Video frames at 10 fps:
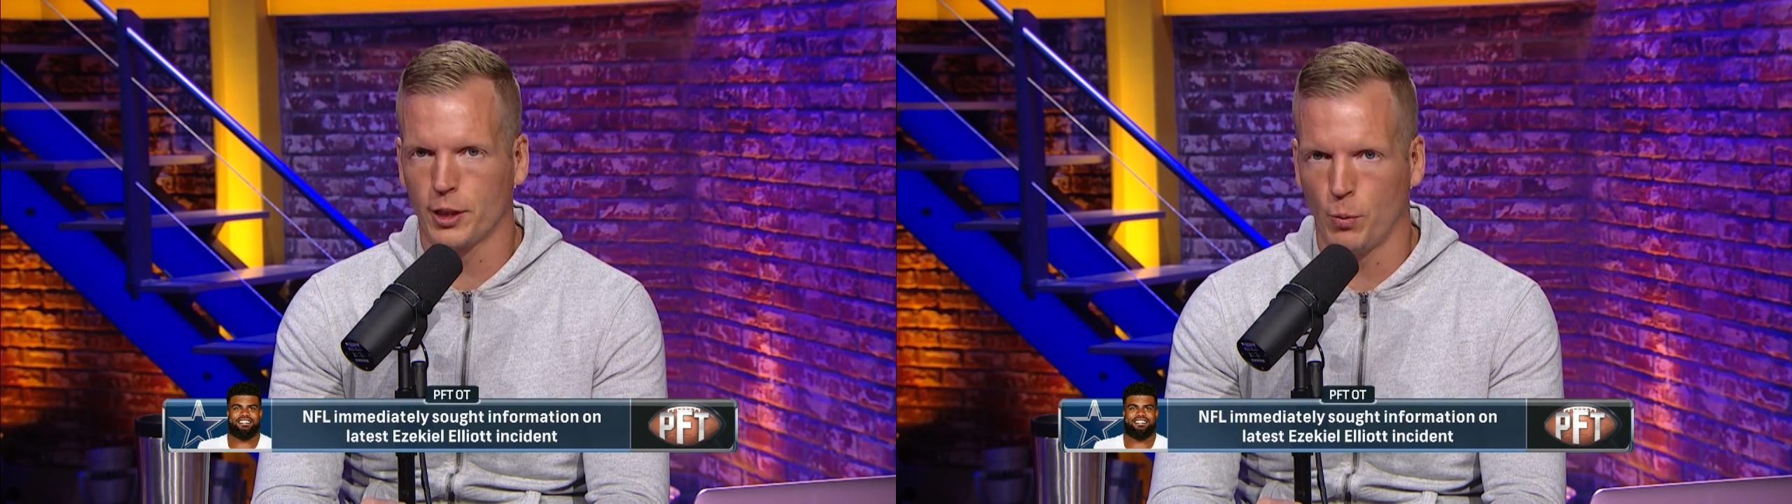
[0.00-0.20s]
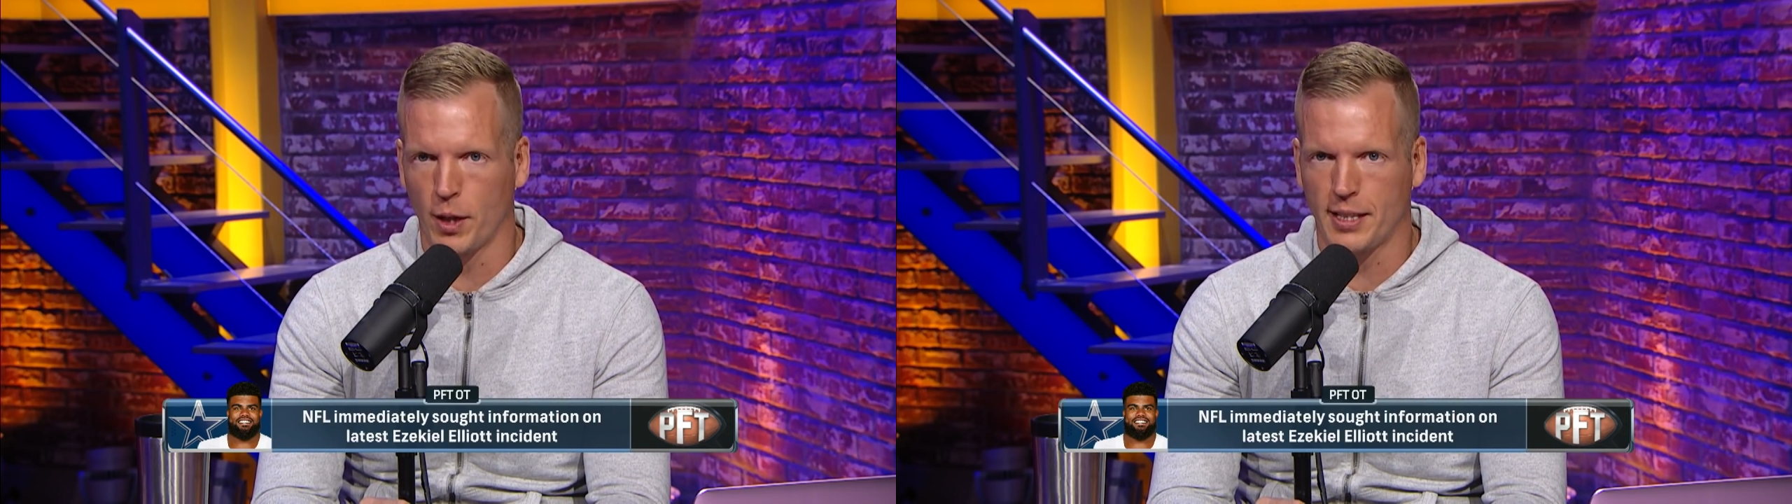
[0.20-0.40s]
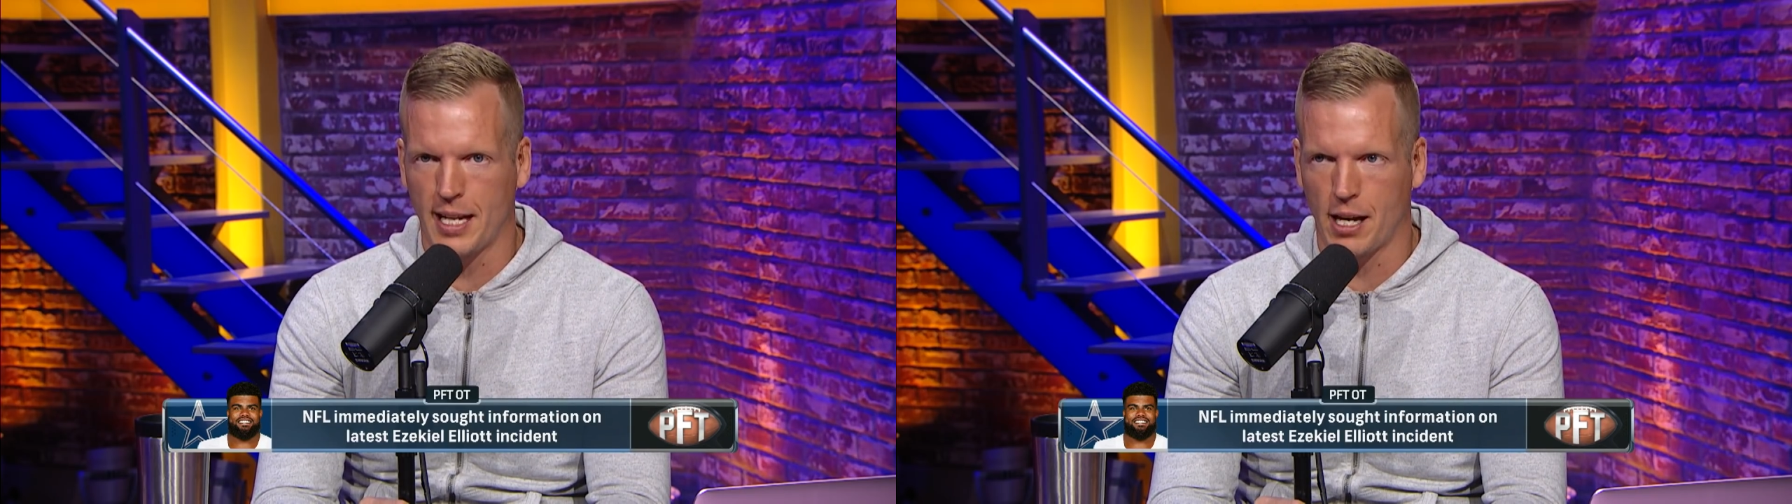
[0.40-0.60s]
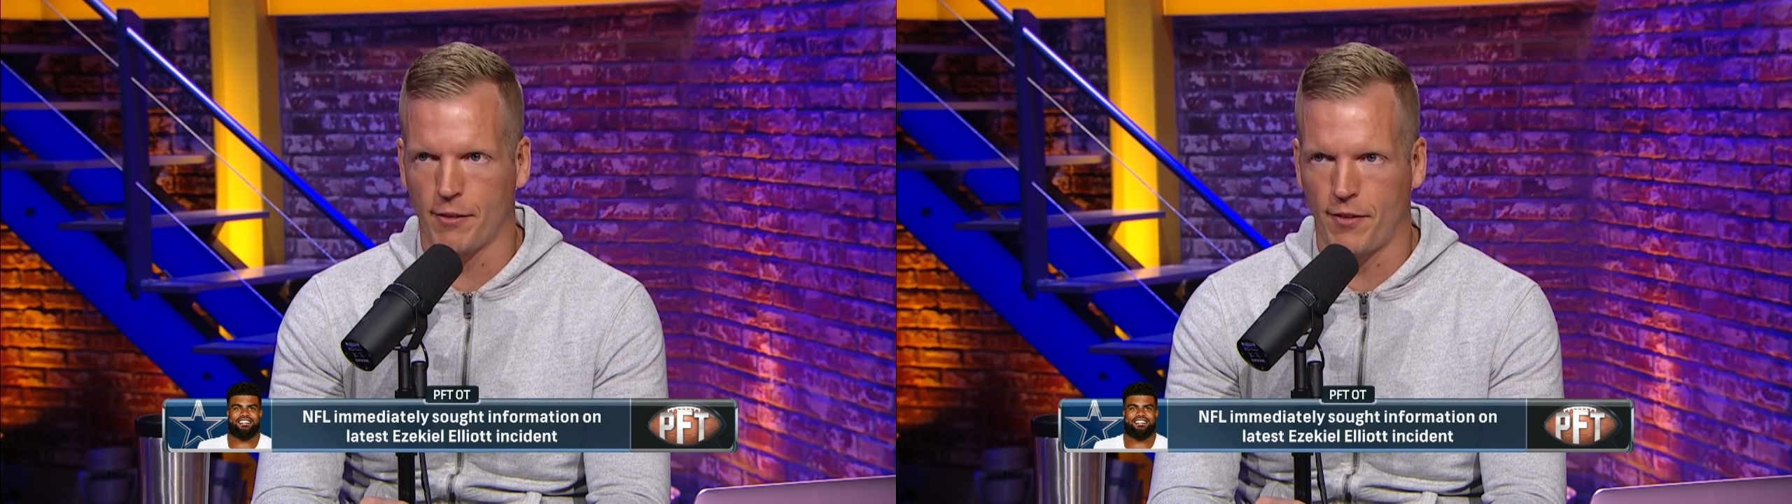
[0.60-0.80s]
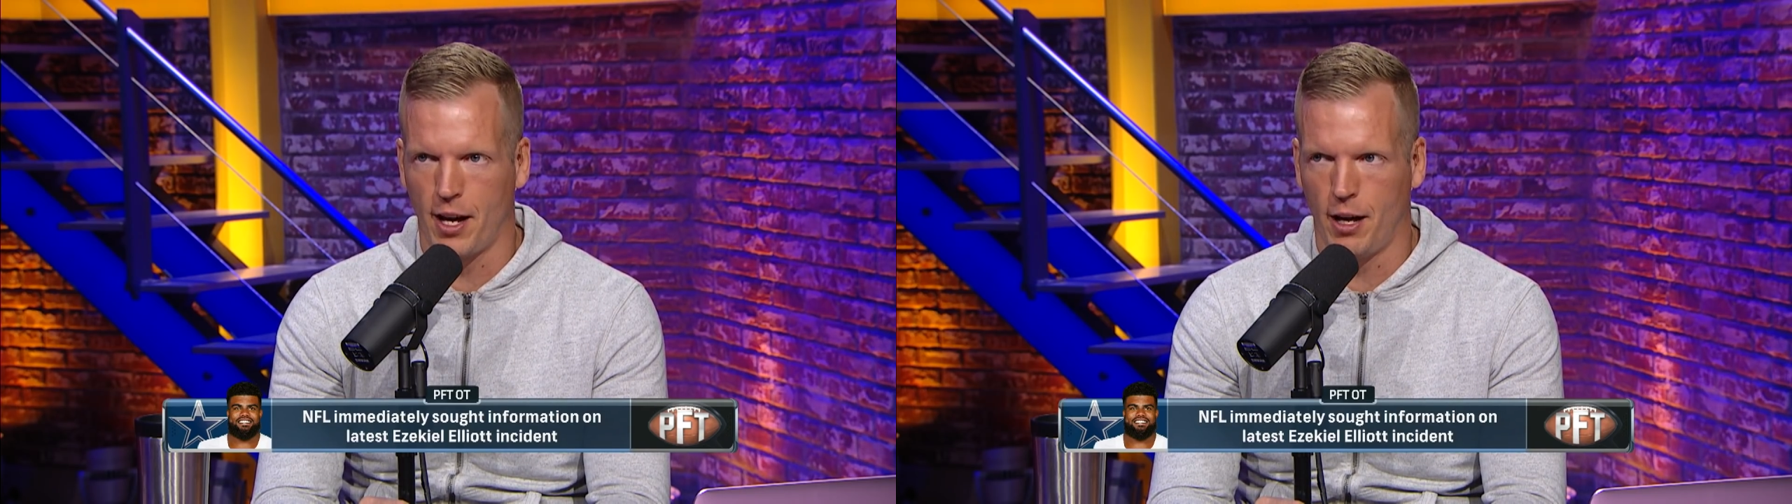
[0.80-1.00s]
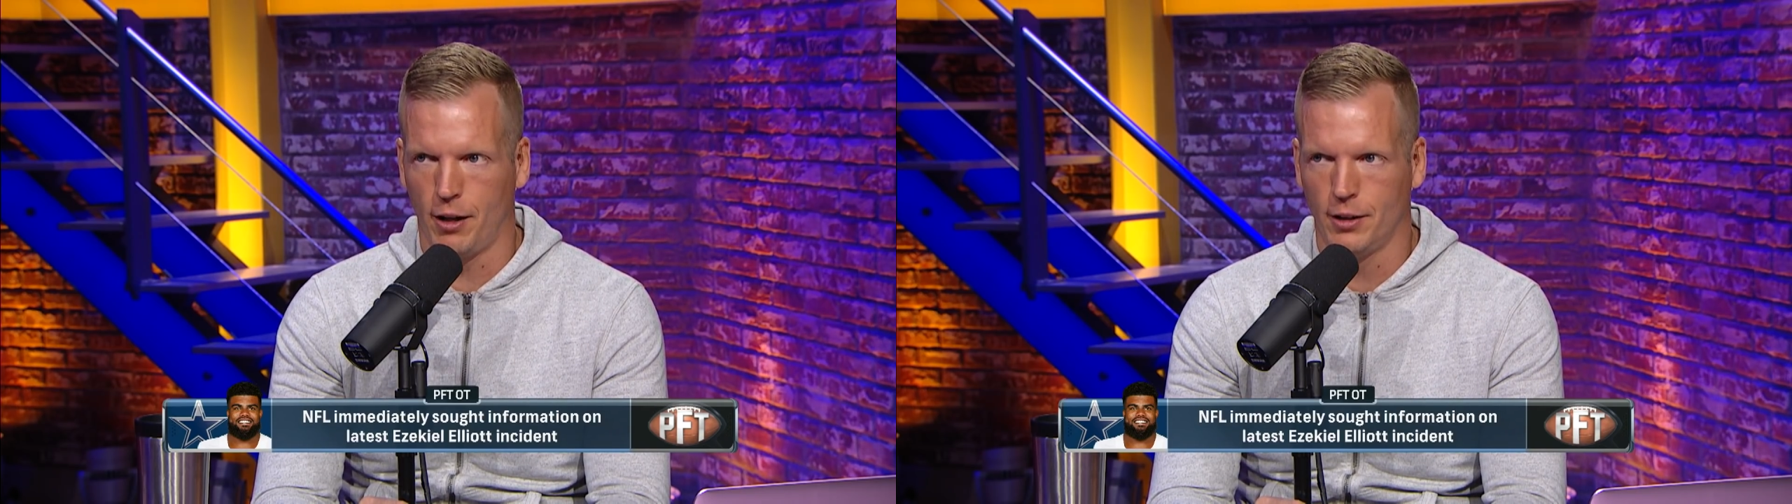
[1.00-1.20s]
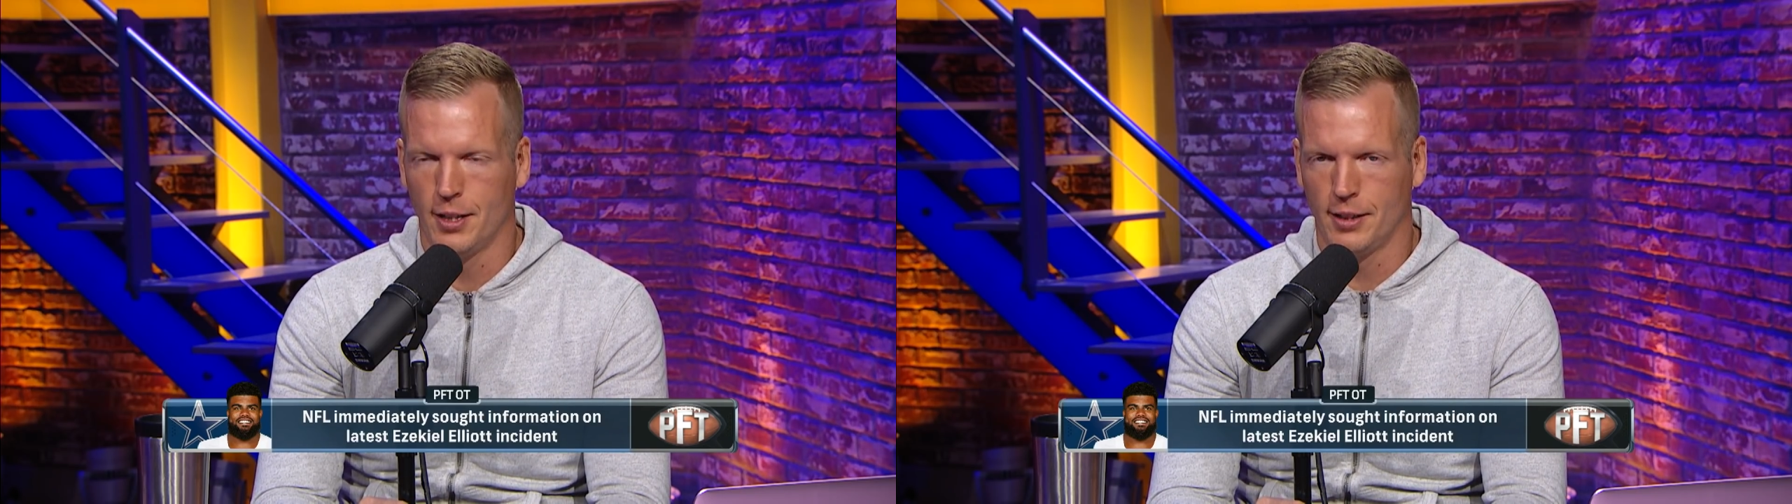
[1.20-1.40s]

in what the NFL